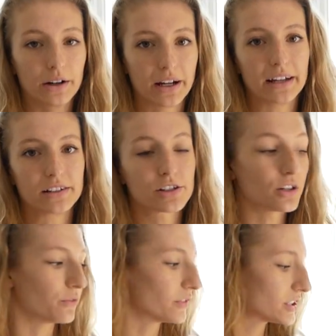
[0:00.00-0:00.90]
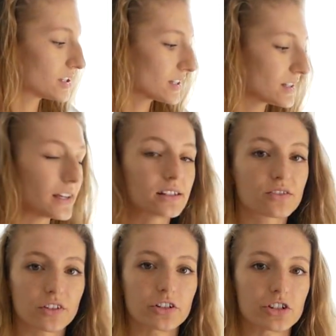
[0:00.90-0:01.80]
Okay, so first thing is
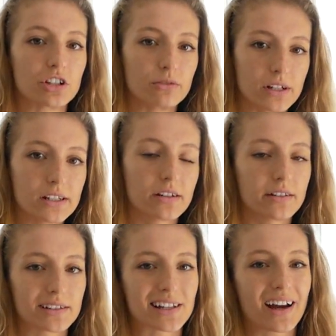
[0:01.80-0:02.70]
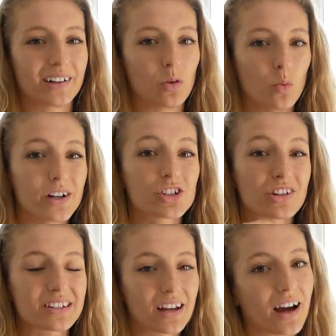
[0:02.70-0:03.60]
first, you need to decide
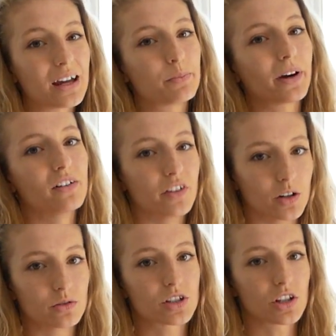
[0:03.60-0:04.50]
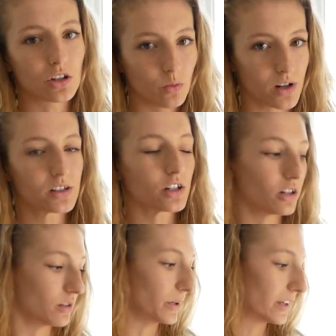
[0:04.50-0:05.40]
which type of oats you want to
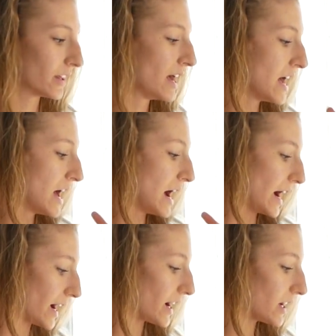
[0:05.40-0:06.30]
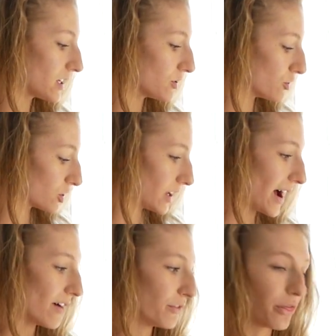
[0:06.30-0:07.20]
cook with. I usually
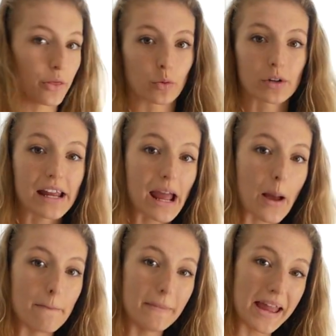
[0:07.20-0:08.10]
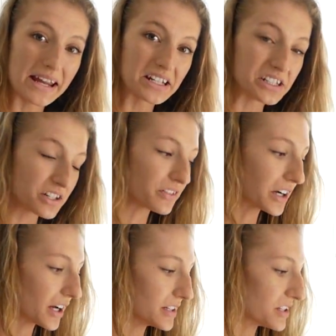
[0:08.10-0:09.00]
have three main
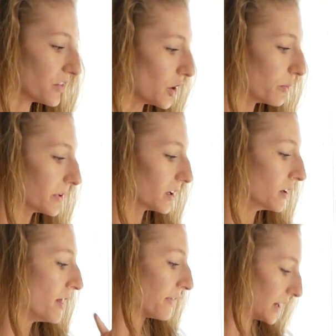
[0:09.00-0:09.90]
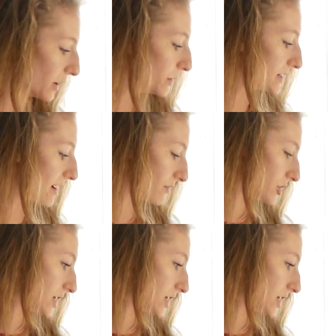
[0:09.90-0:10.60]
different kinds of oatmeal that I always have on